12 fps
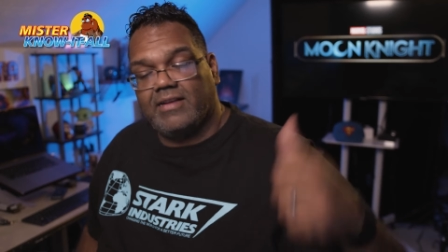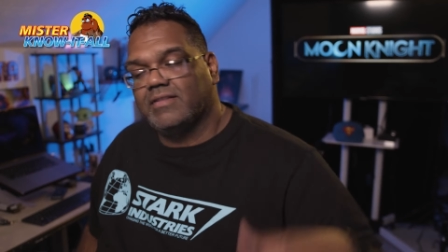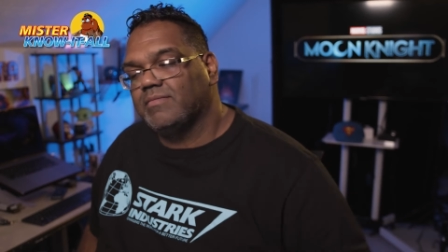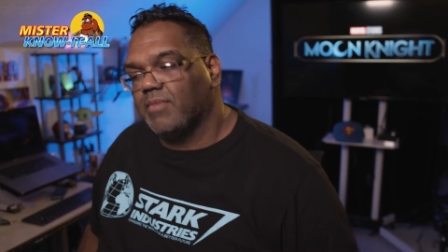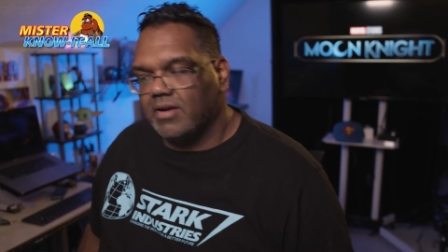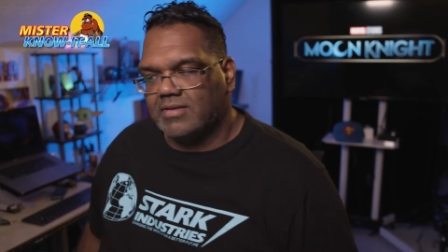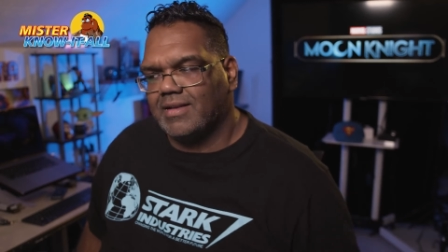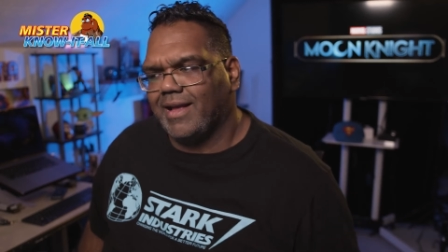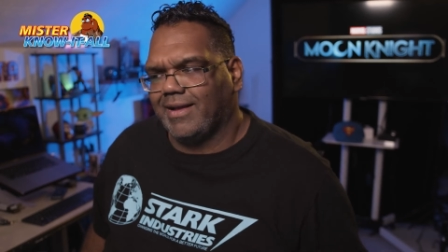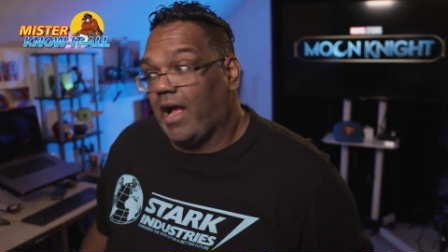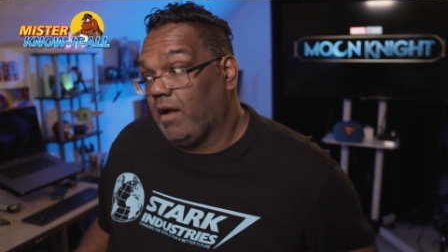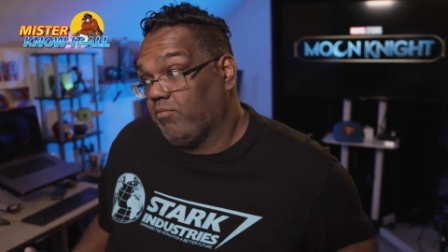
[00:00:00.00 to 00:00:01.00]
And Marc's
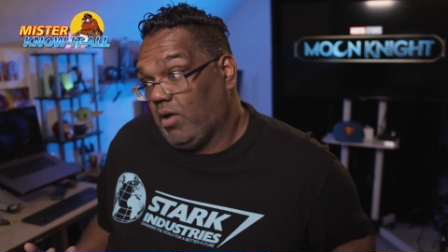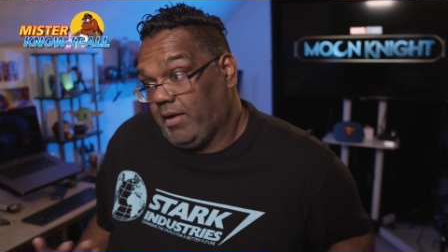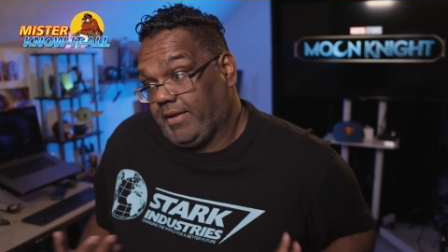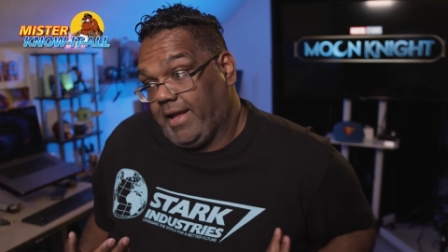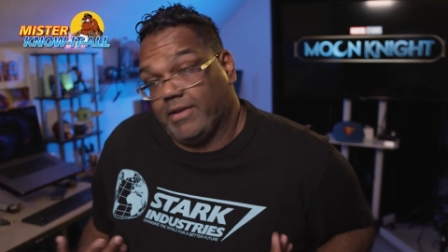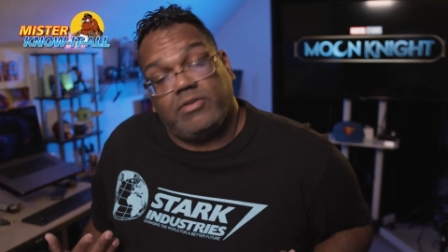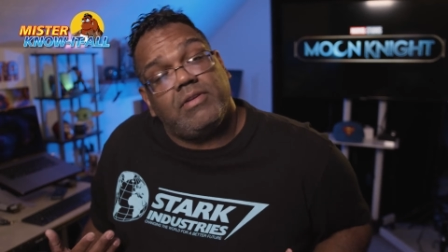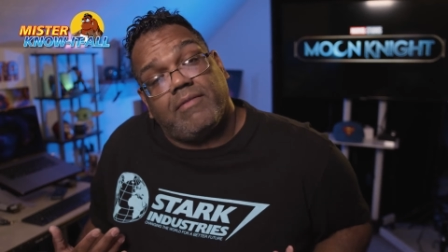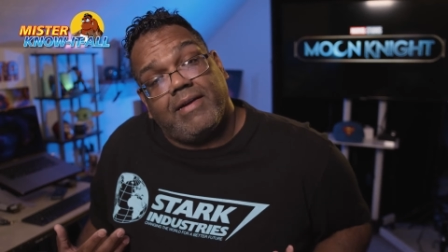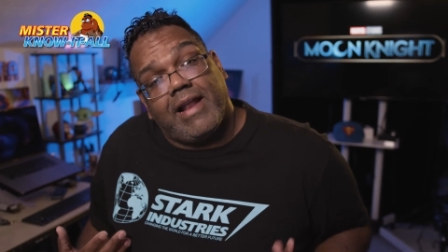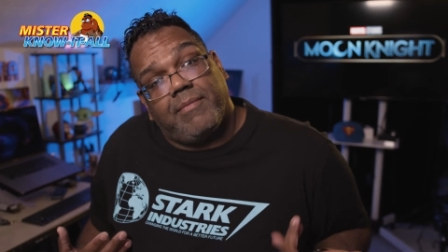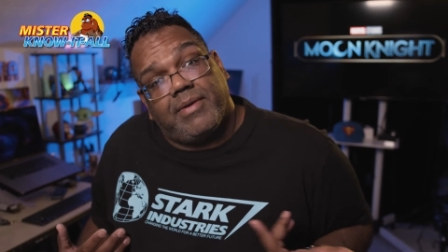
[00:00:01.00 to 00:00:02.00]
like, I can't do that
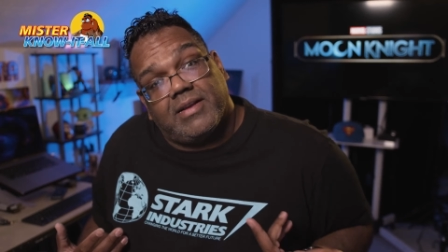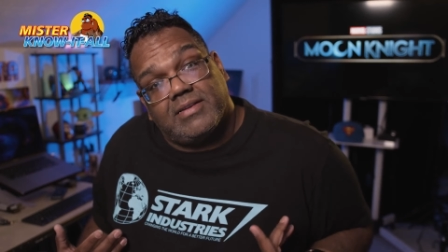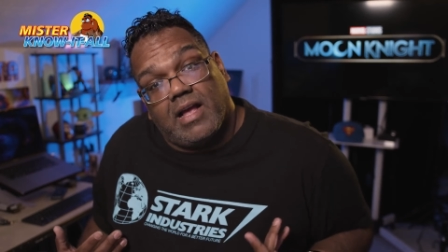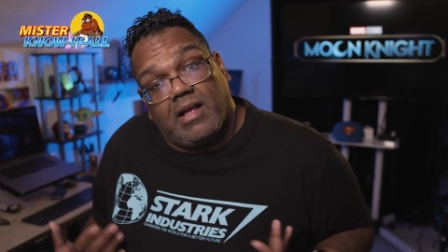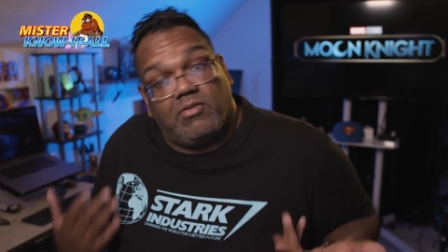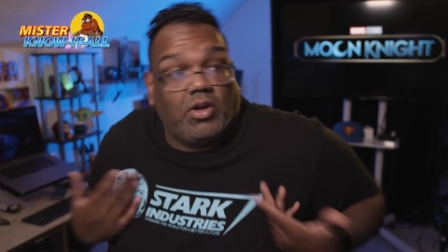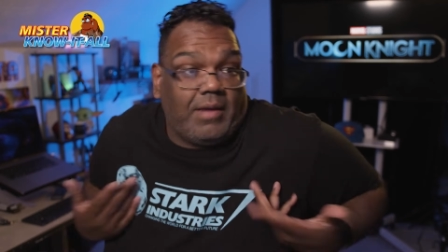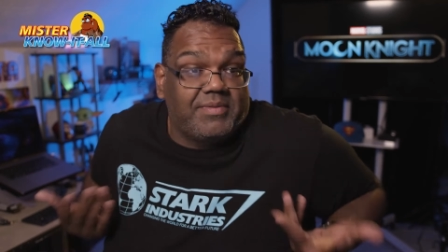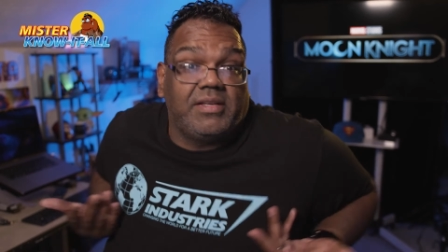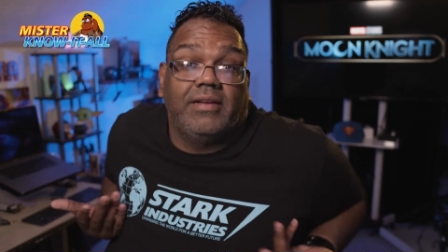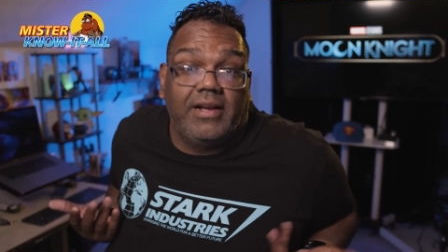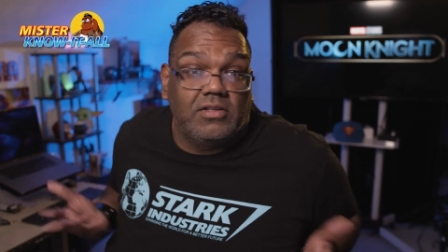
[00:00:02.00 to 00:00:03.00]
right now because, look, I'm
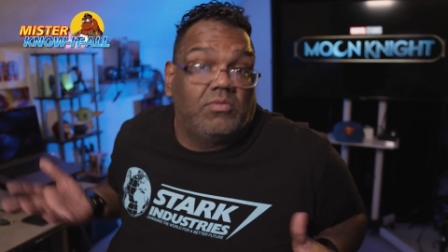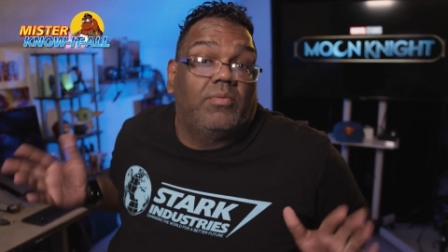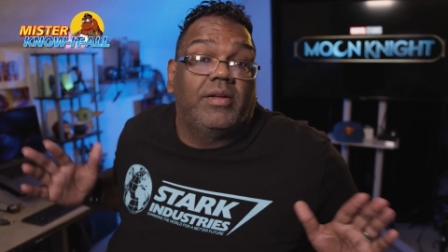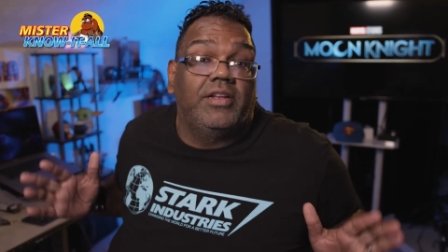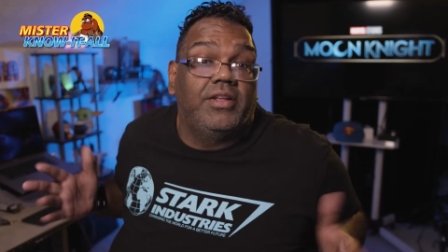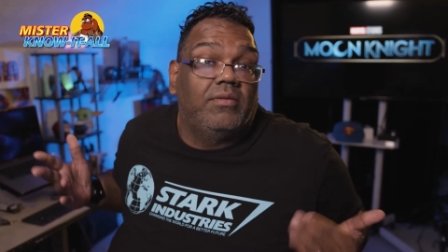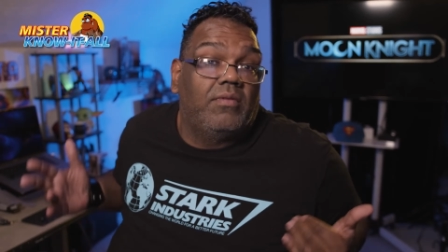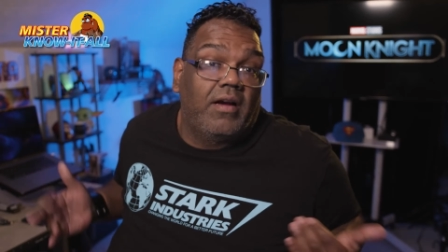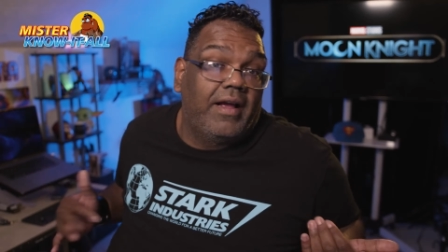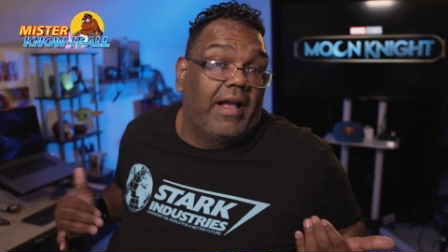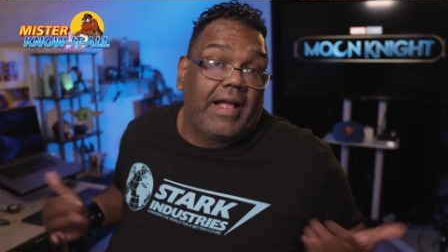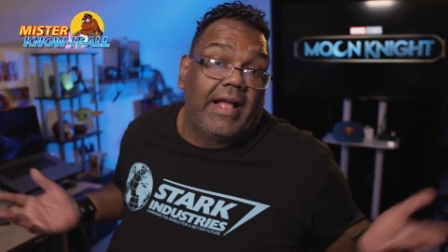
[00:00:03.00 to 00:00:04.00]
still here, so what are we going to do? All
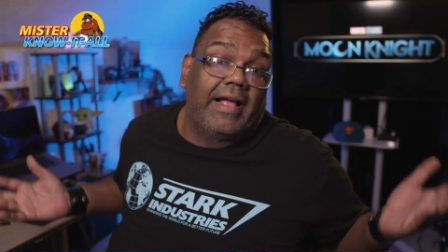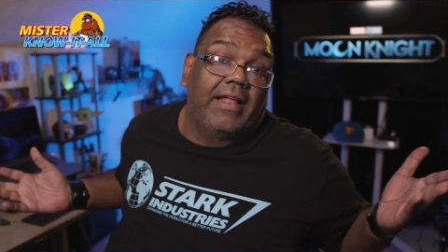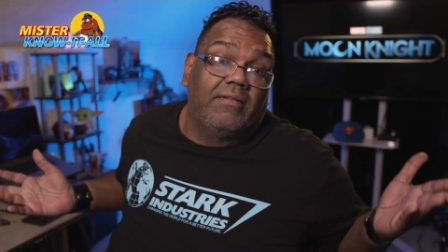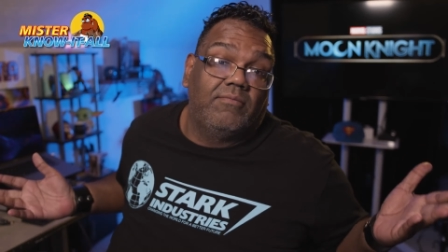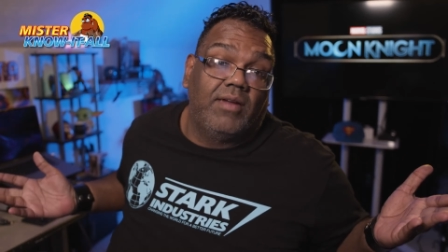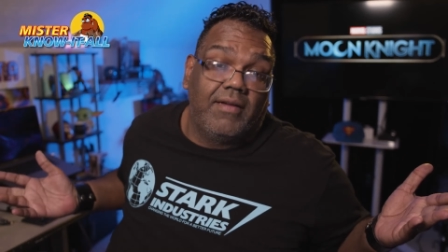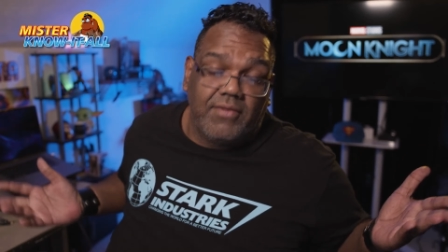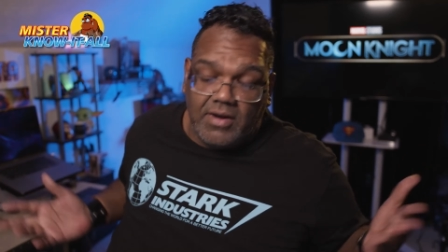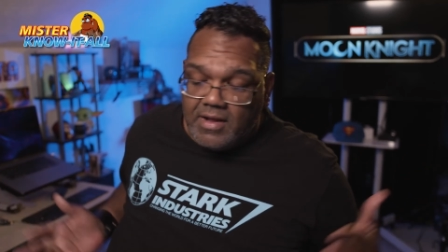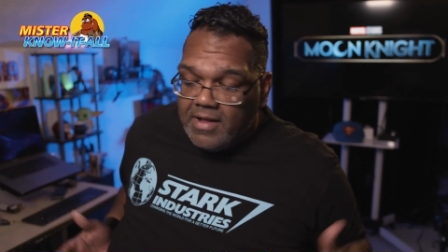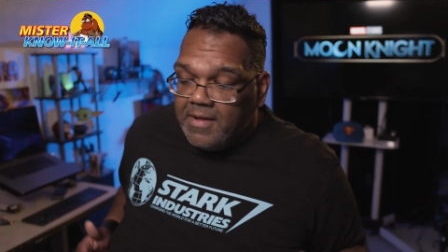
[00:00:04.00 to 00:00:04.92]
right, I got to, whatever.